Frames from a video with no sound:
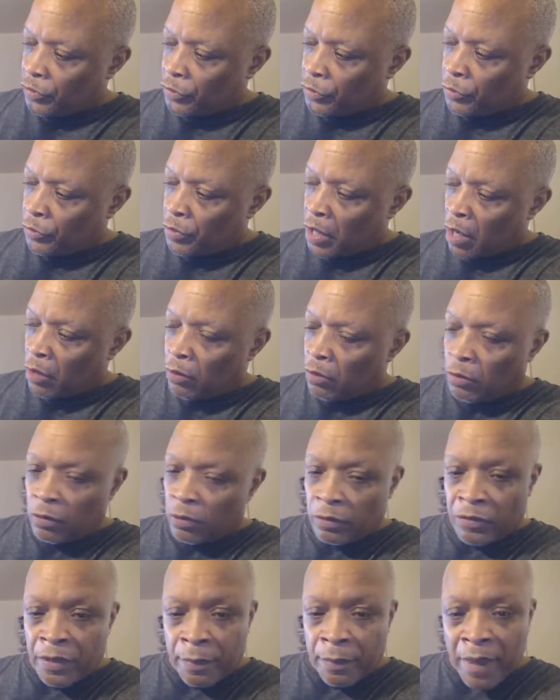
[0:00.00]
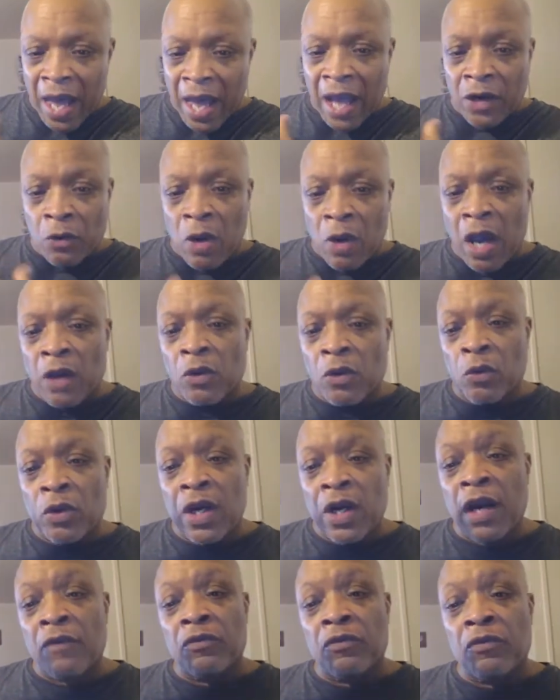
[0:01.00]
you know, the background or
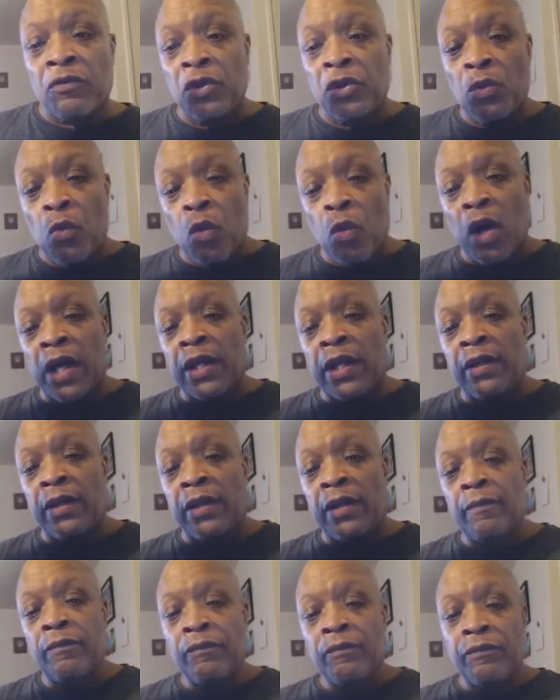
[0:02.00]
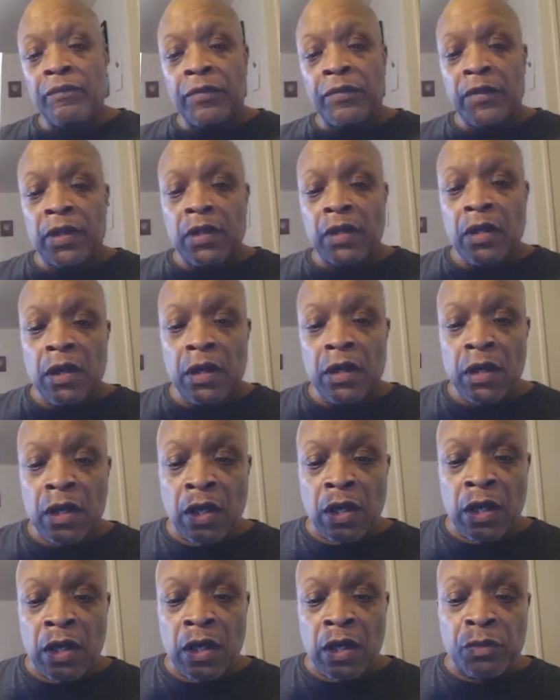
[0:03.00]
whatever, you want
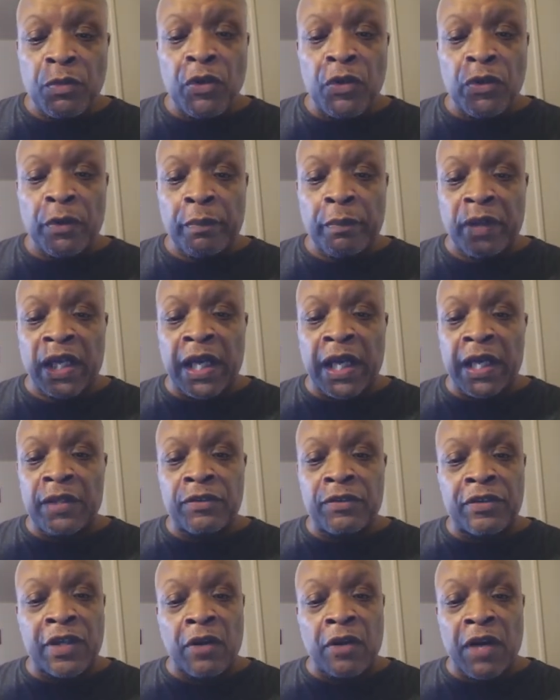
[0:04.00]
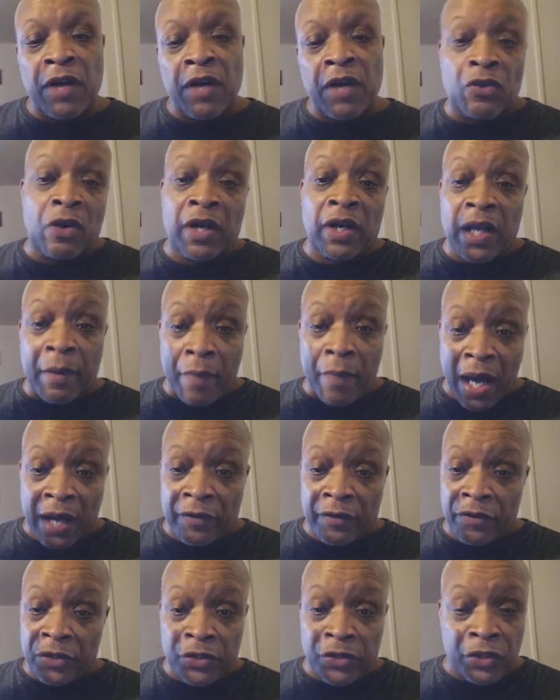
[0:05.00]
a smoother blend. So that's going to come out
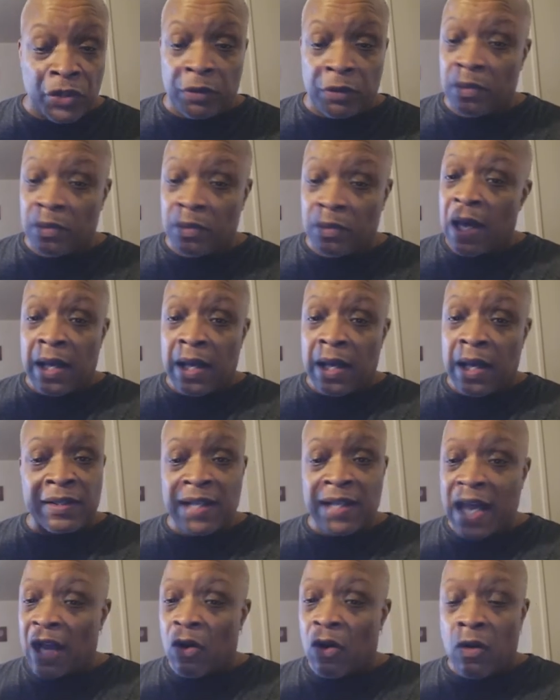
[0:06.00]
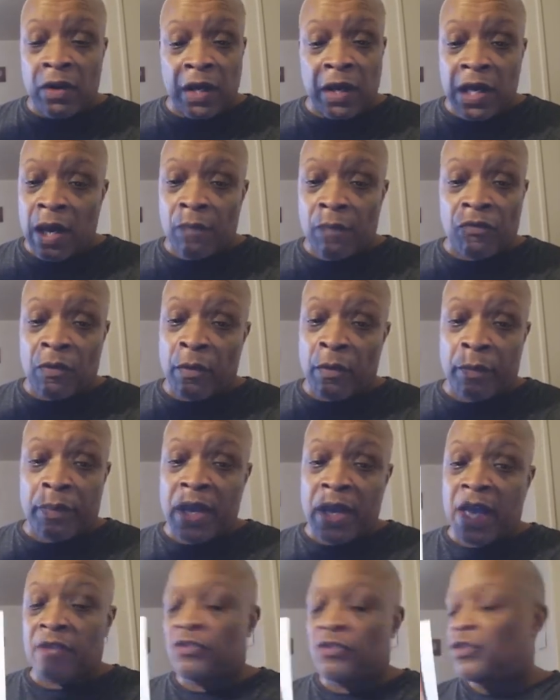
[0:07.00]
of the tube. That's not going to come from a
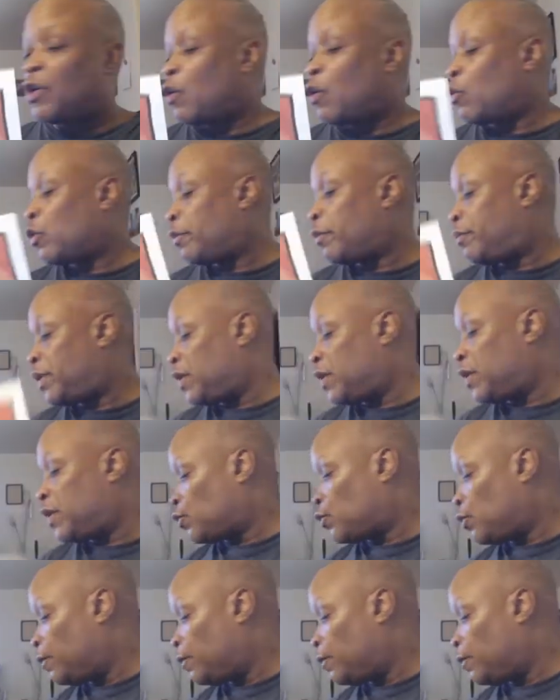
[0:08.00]
pastel or a pencil.